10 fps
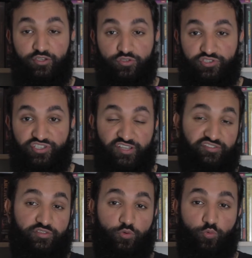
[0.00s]
to
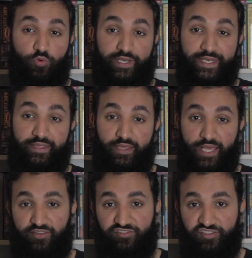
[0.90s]
just one
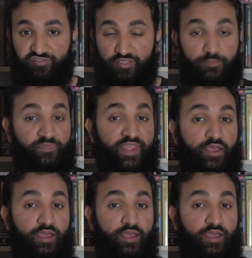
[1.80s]
ancestor.